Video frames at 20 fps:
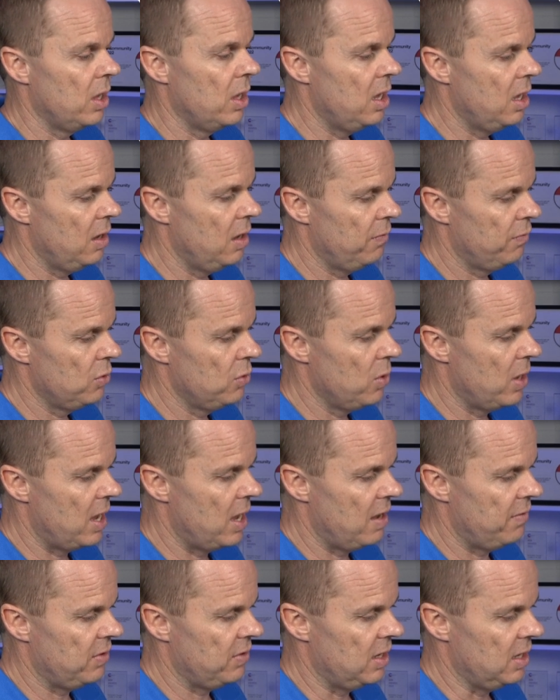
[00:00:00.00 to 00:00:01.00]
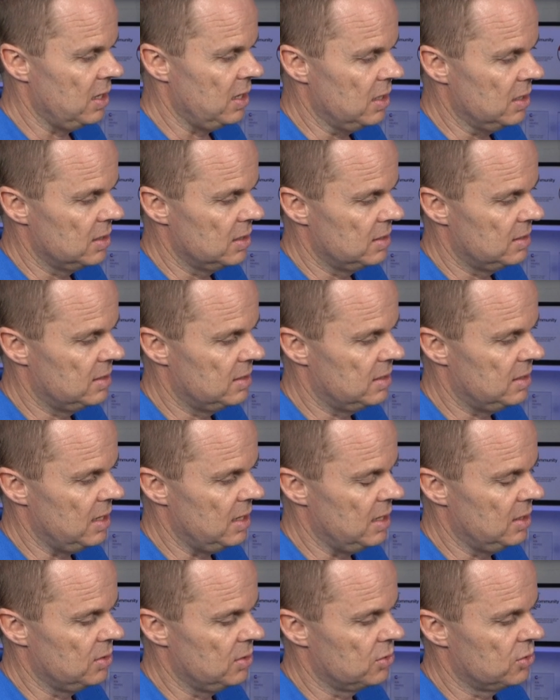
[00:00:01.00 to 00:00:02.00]
If you have a
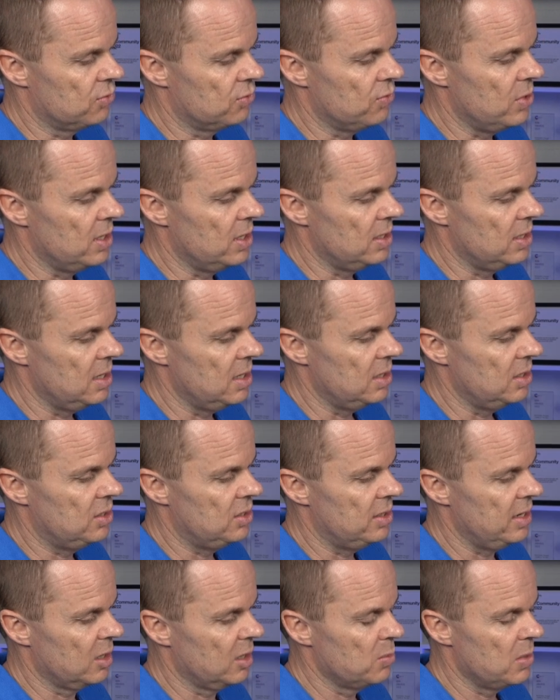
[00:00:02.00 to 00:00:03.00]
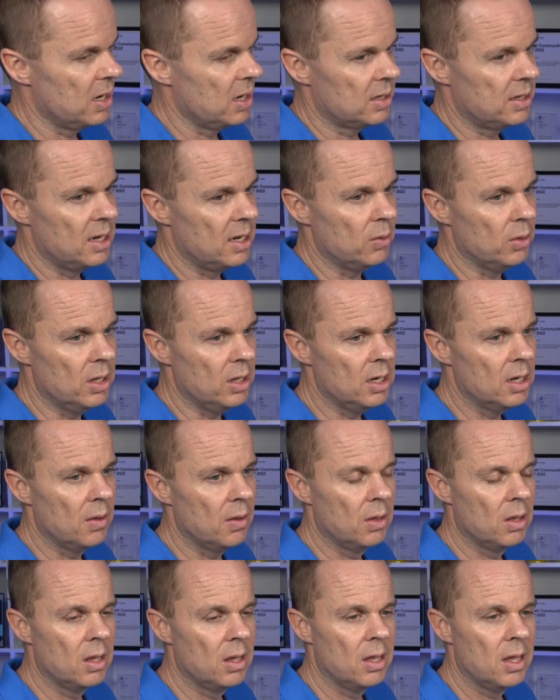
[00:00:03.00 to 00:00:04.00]
status ready and a check mark down here,
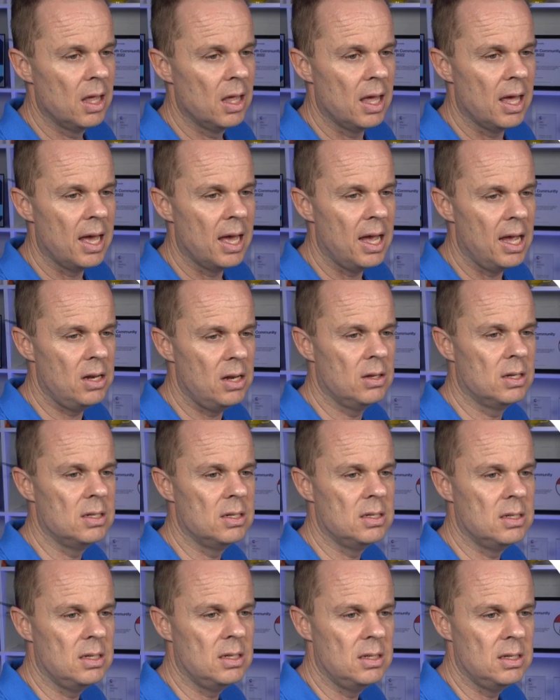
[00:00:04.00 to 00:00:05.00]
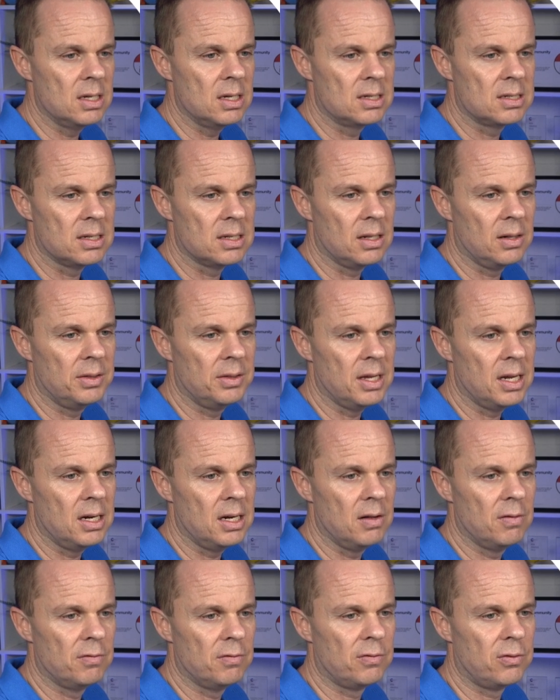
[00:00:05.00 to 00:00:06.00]
and you can see the Excel
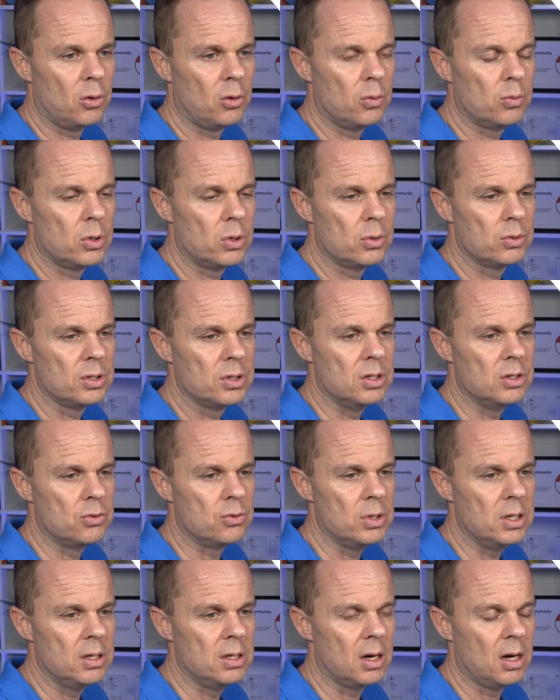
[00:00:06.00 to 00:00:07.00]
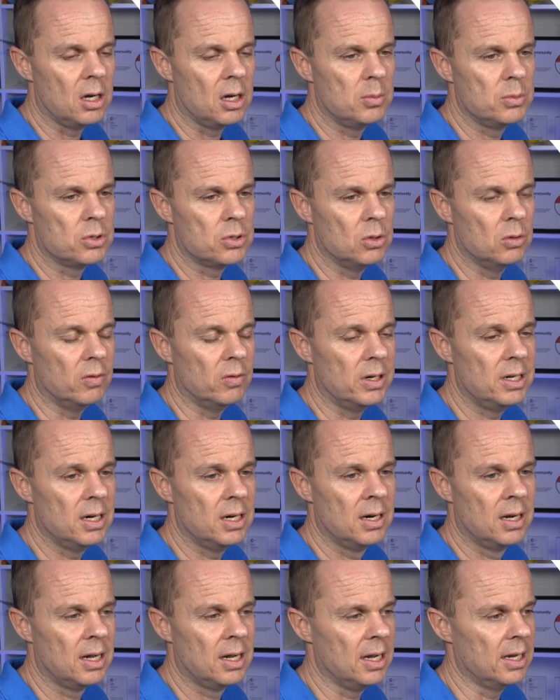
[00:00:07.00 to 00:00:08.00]
data, 4 rows and 3 columns over here,
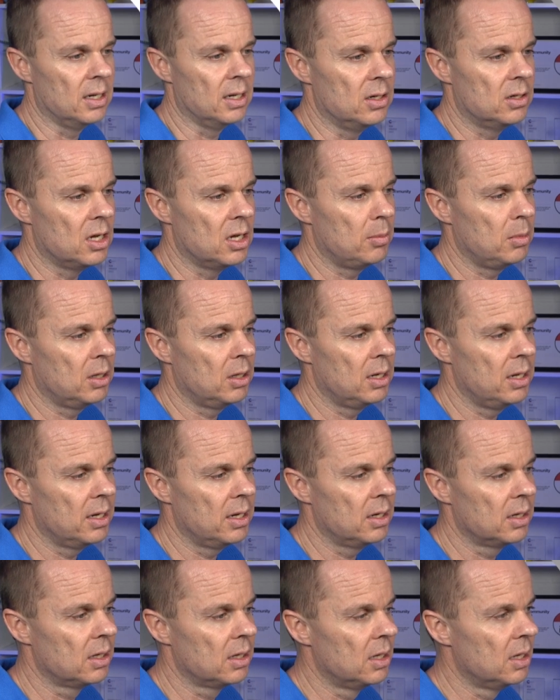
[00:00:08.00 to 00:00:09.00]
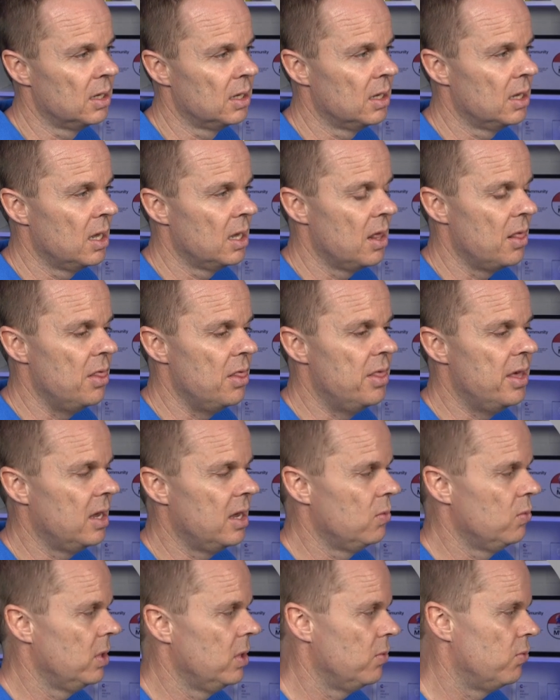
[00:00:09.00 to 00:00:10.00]
I double click it.
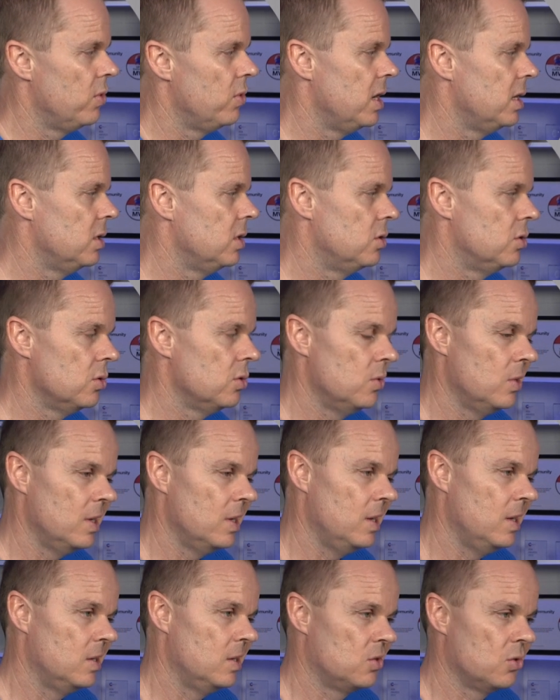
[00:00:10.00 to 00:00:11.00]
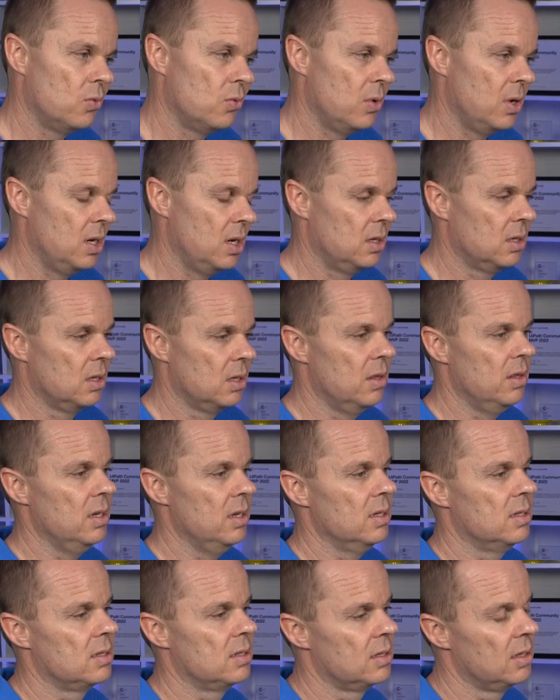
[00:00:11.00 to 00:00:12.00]
Then we are ready to iterate
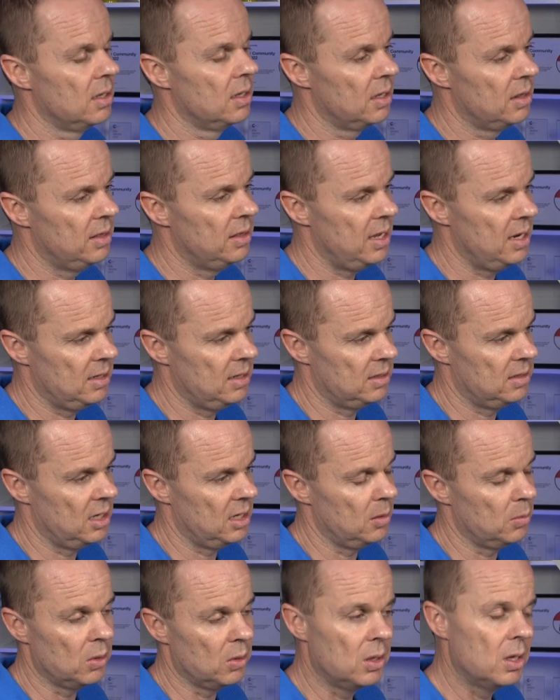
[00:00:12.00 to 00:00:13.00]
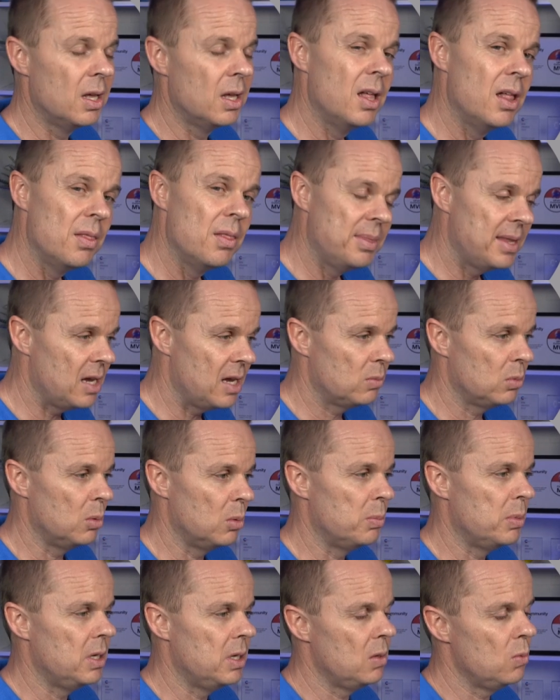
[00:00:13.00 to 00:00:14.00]
this data table. That will
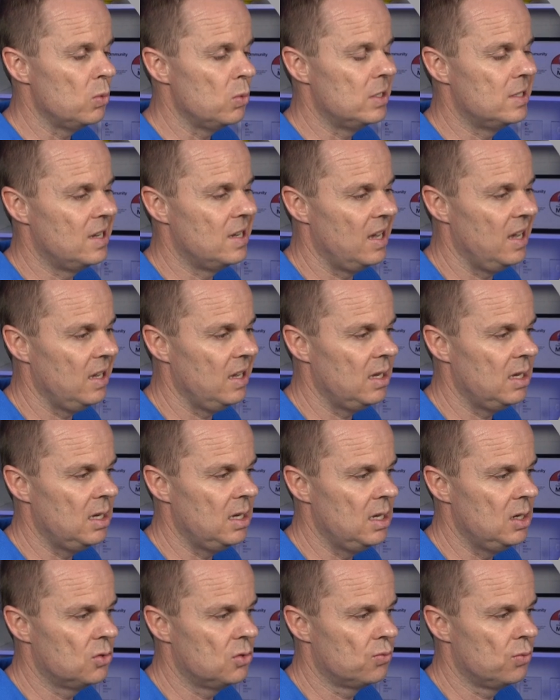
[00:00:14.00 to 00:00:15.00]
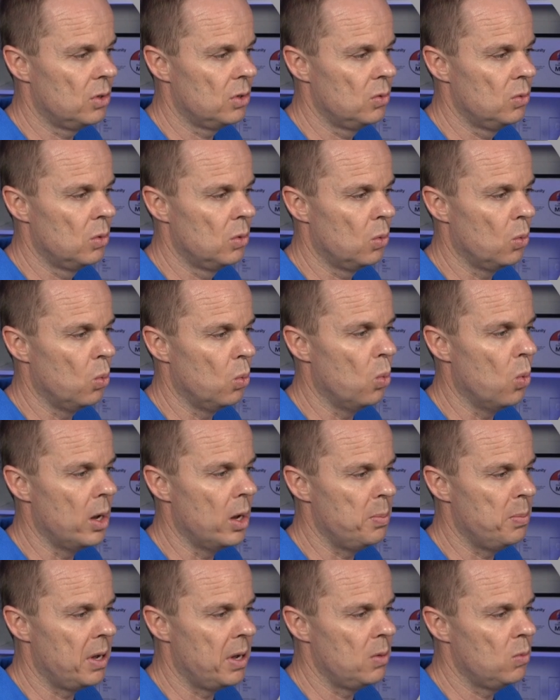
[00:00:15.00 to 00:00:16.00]
be, we take each row
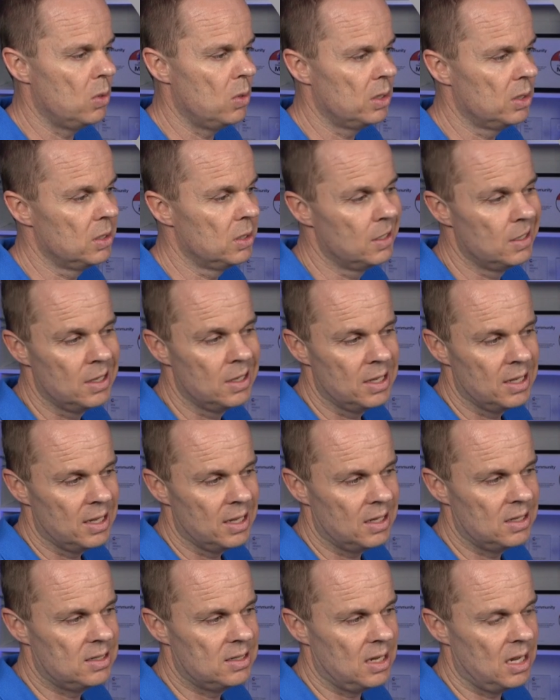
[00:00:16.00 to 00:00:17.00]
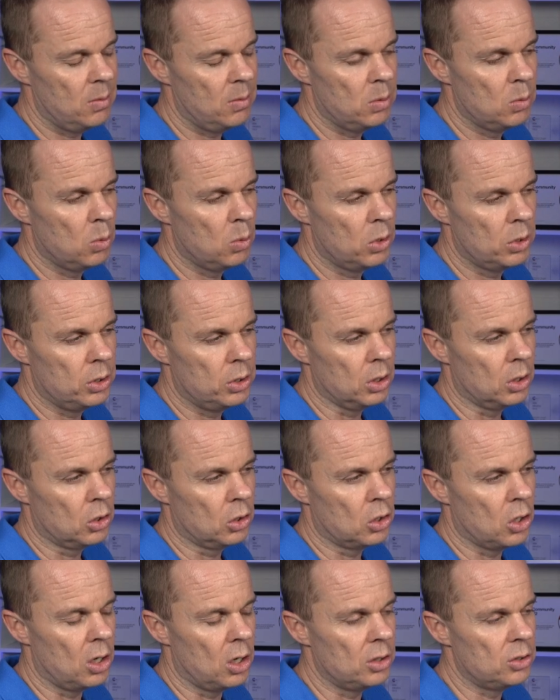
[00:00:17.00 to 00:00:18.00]
one by one and say we want the
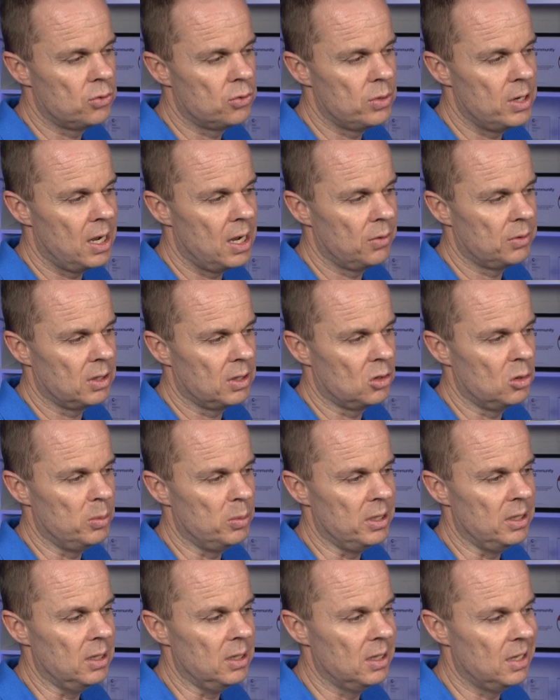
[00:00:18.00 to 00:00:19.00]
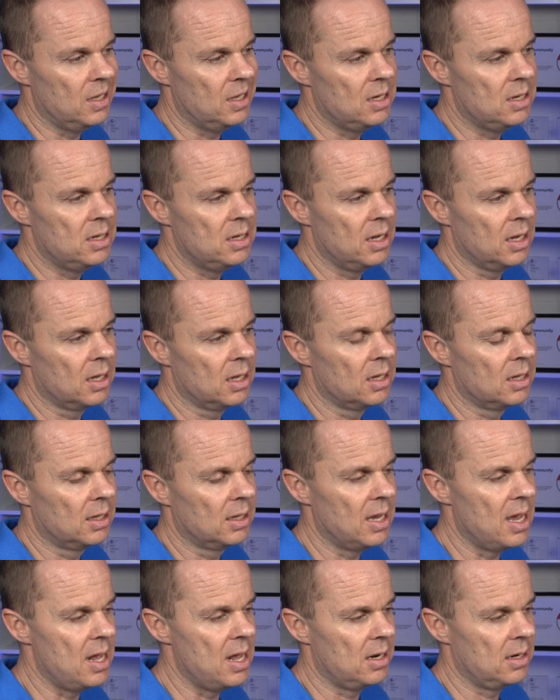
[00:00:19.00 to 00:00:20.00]
country out. That could be India,
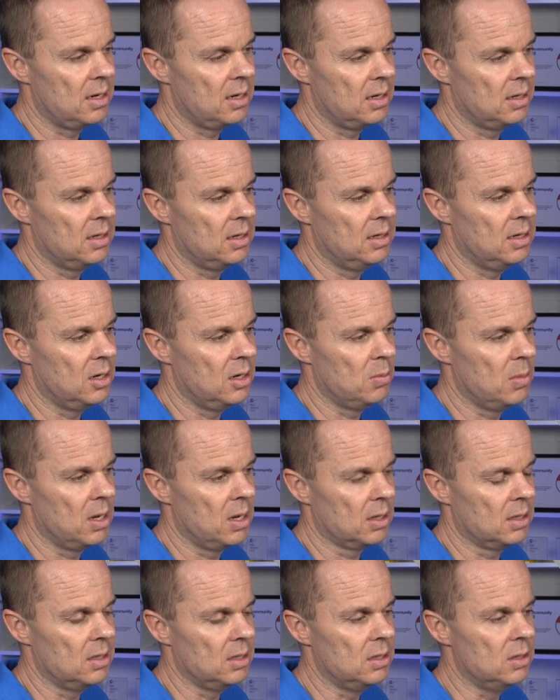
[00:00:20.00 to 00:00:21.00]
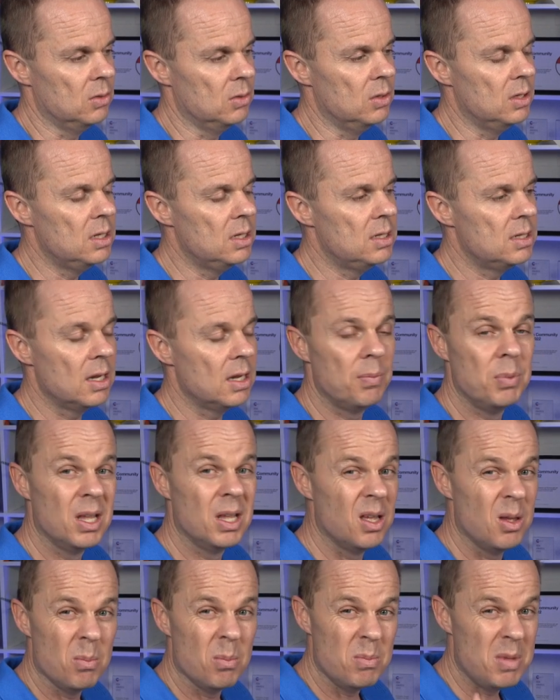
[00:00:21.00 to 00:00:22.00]
Canada, Denmark, and Indonesia.
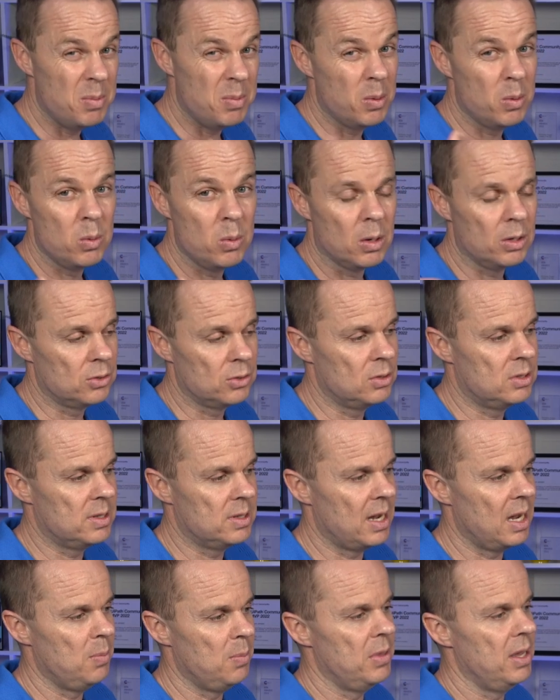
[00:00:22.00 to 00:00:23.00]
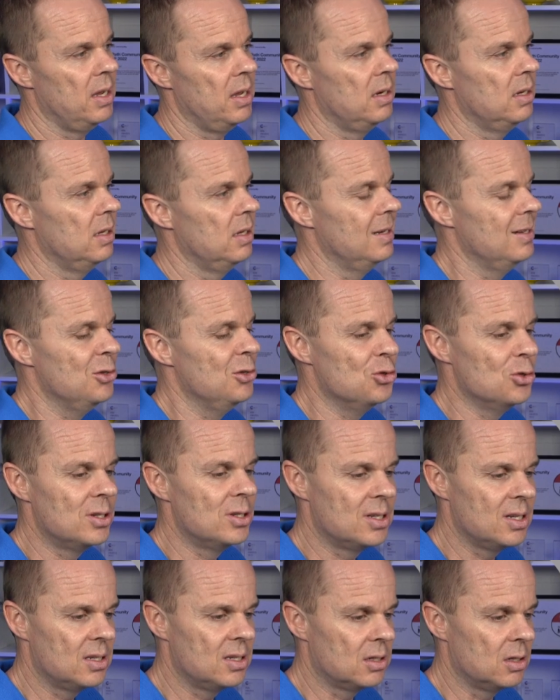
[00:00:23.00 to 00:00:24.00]
Maybe we want to type that into a
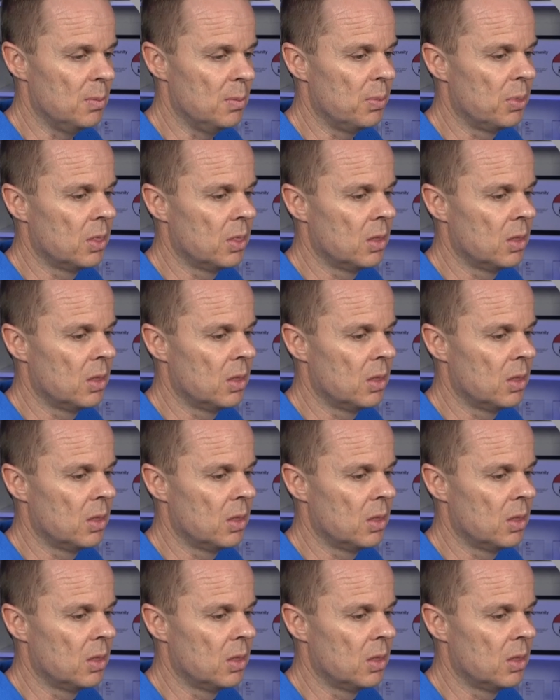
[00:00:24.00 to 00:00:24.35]
system.